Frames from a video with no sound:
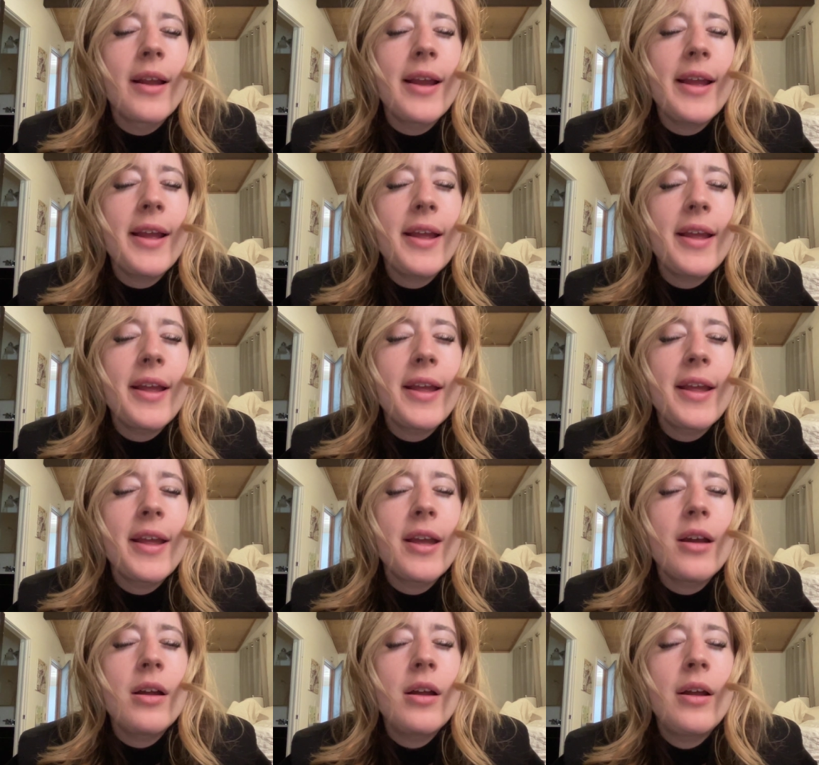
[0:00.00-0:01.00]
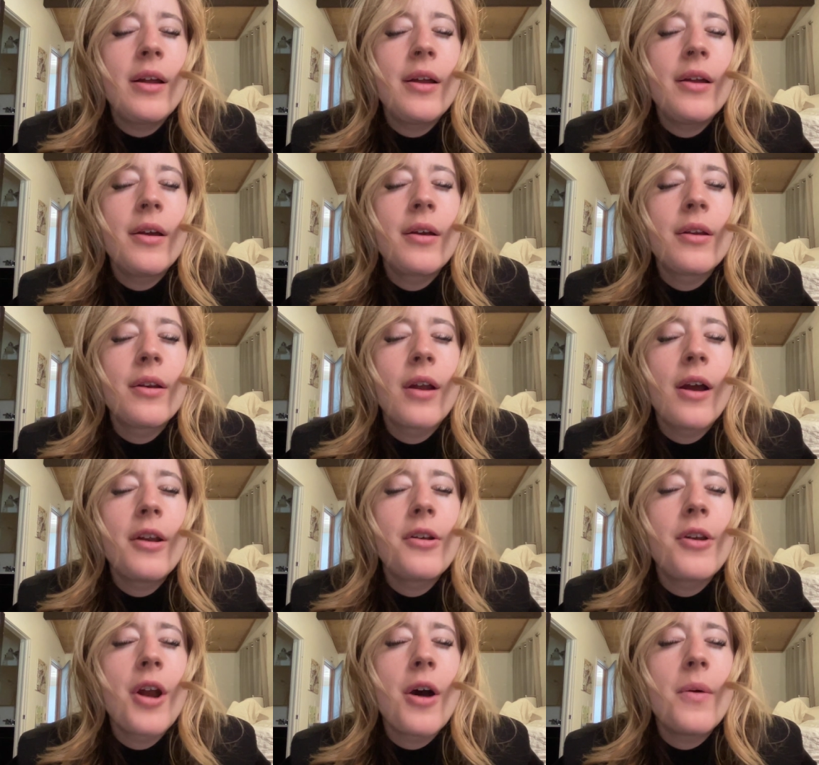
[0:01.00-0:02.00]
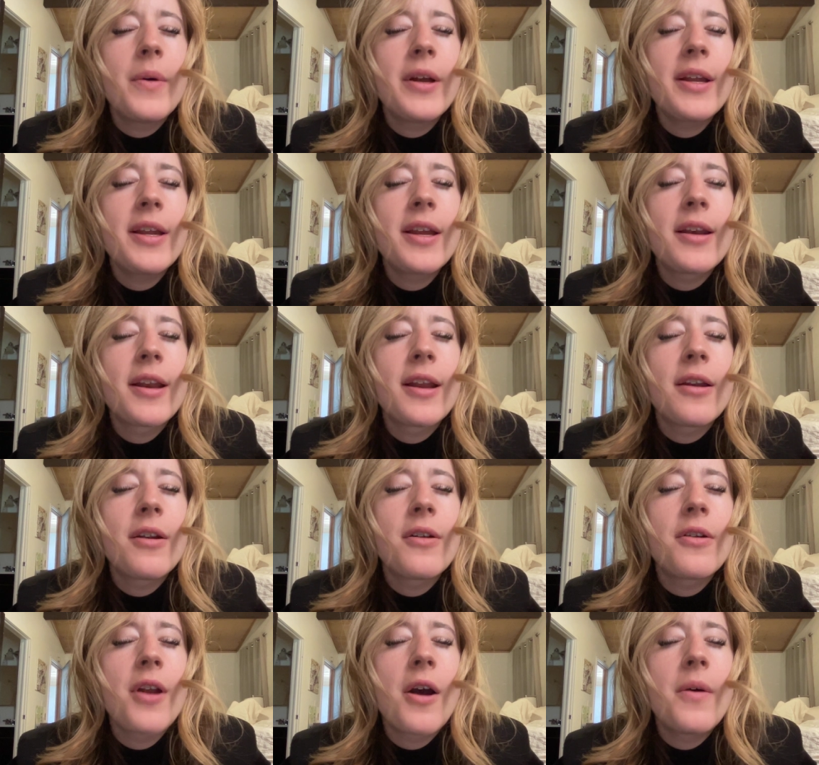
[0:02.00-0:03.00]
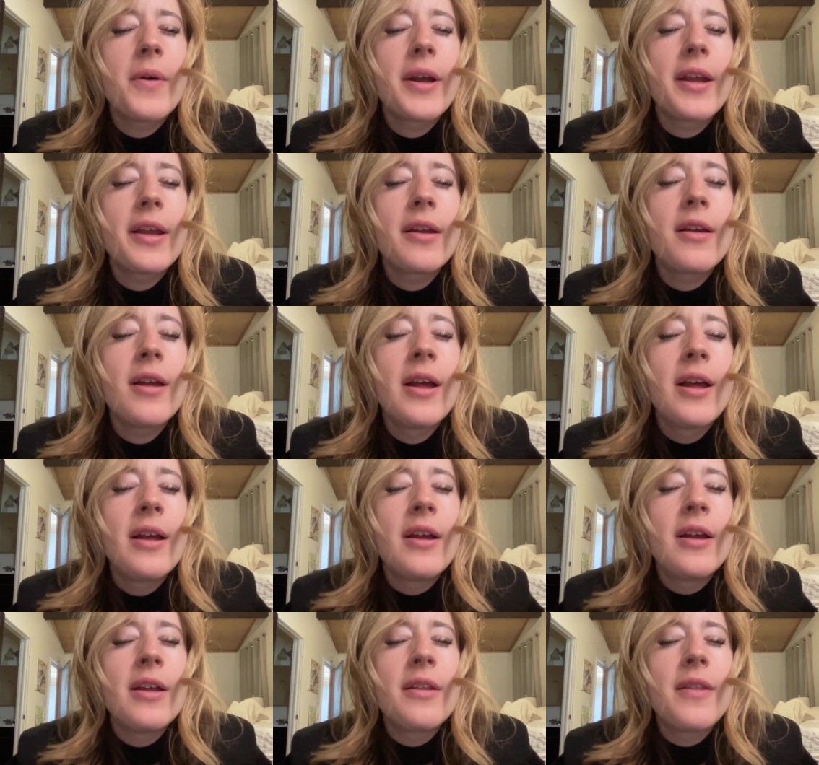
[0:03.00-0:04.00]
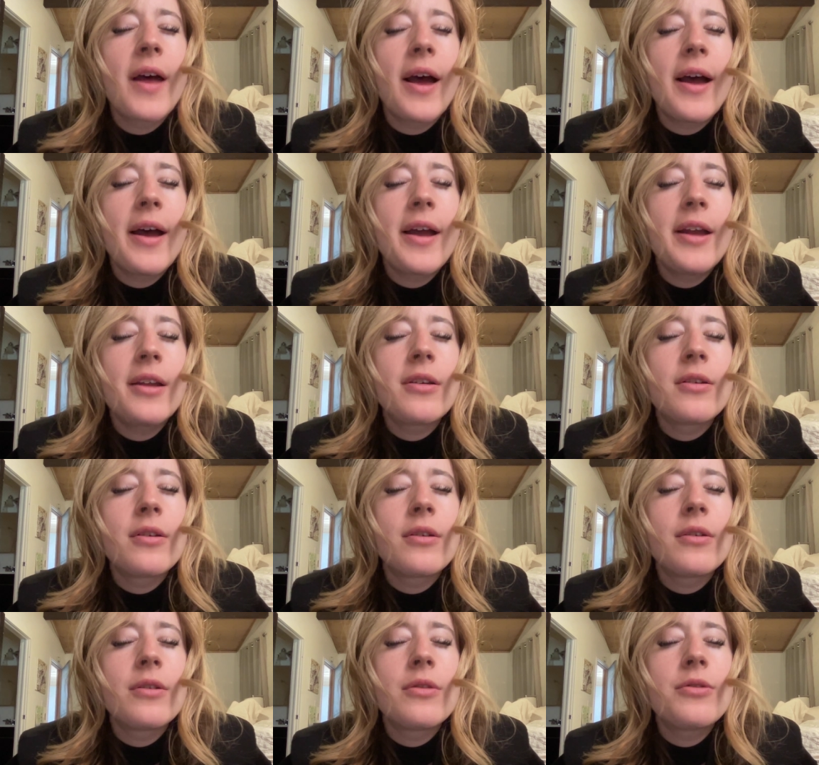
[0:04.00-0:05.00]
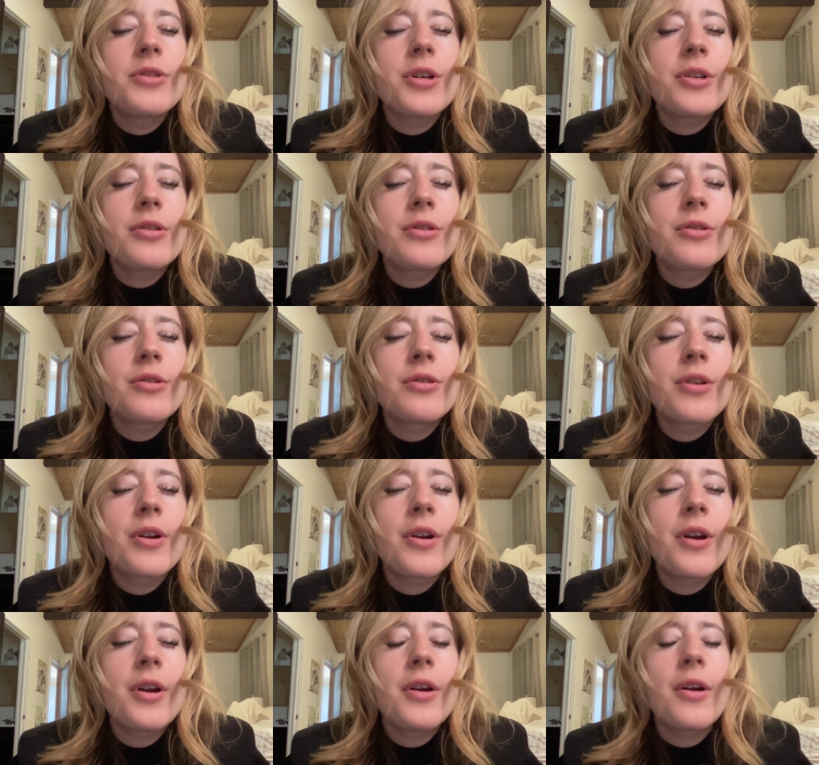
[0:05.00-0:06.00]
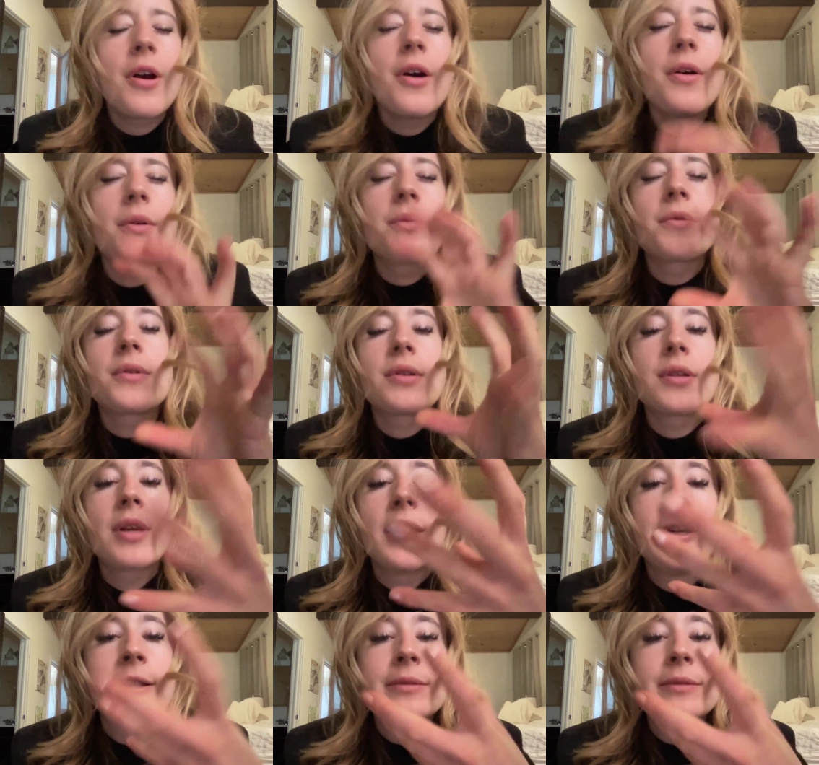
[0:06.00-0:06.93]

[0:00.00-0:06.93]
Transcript: a a knowing an inner knowing that just sugarcoats